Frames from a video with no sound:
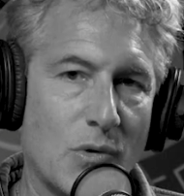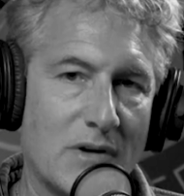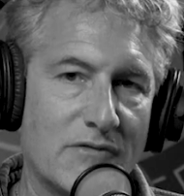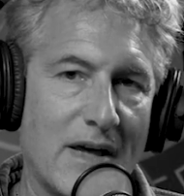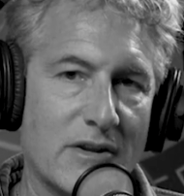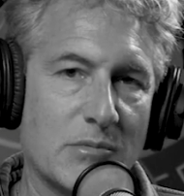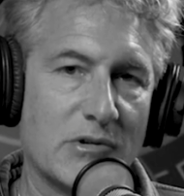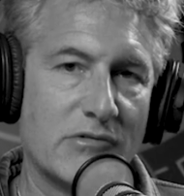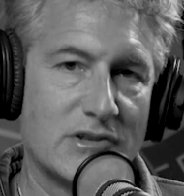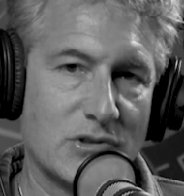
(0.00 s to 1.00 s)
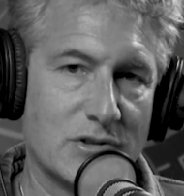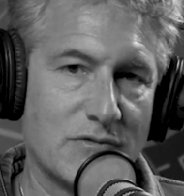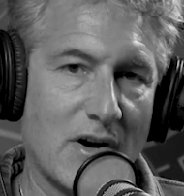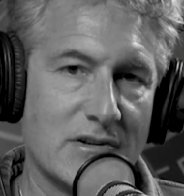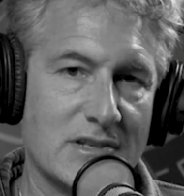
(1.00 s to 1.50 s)
One valuable resource
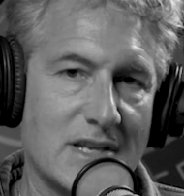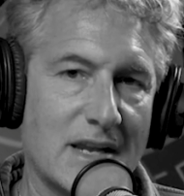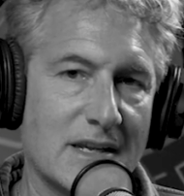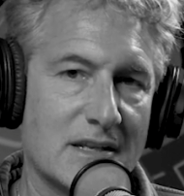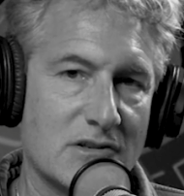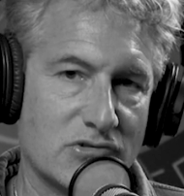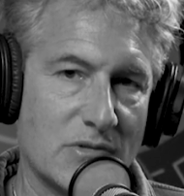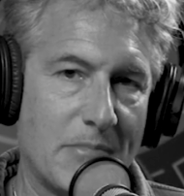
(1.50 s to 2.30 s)
for understanding industry